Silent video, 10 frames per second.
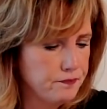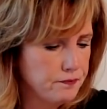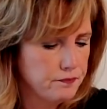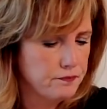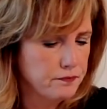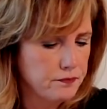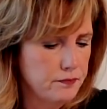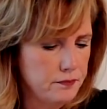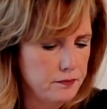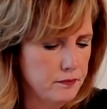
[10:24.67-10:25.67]

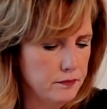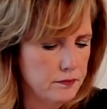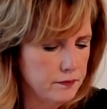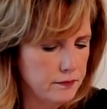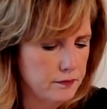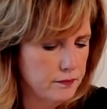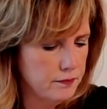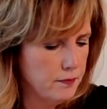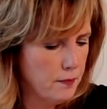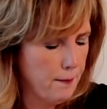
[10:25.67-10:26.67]

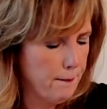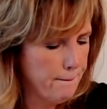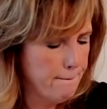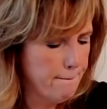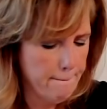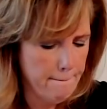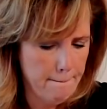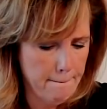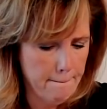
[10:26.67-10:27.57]
[no speech]